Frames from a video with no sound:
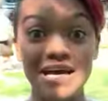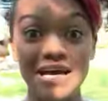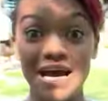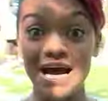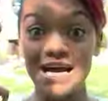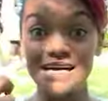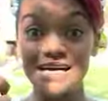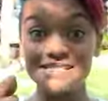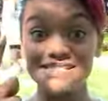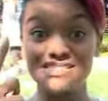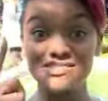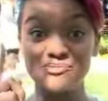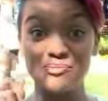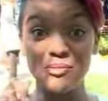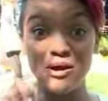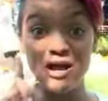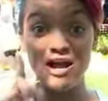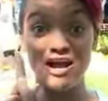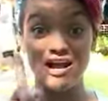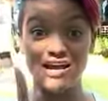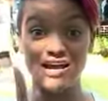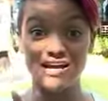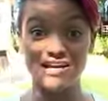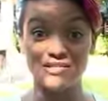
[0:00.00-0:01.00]
I
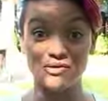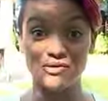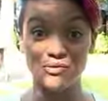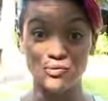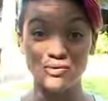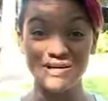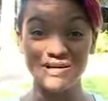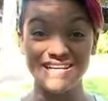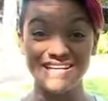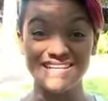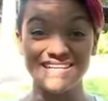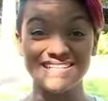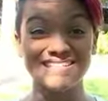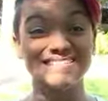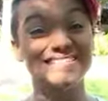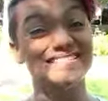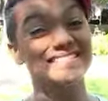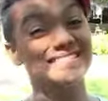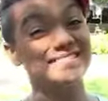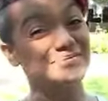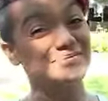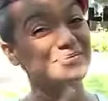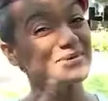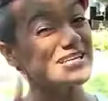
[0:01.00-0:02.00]
spy that we need
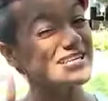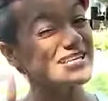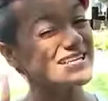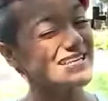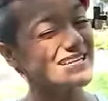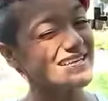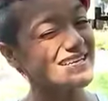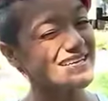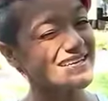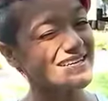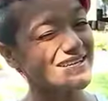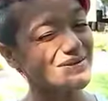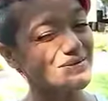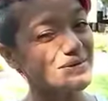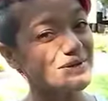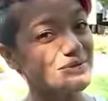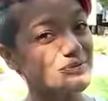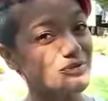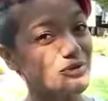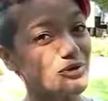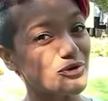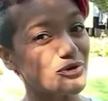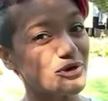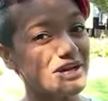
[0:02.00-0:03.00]
to be a little bit
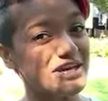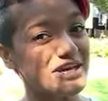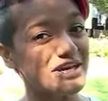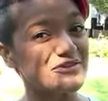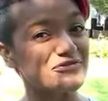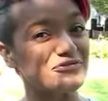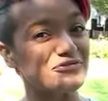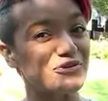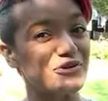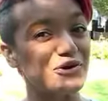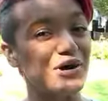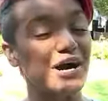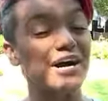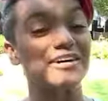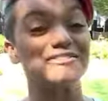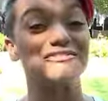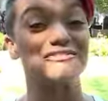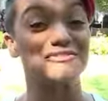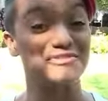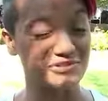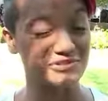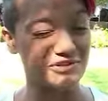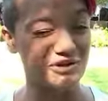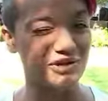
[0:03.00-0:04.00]
more careful out on
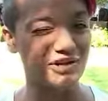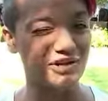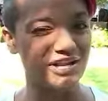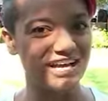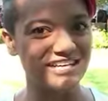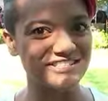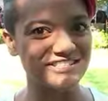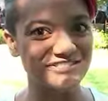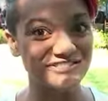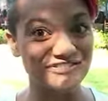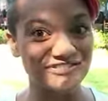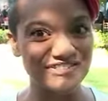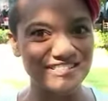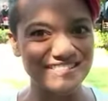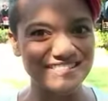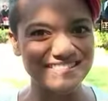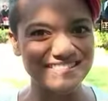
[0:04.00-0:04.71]
these online streets.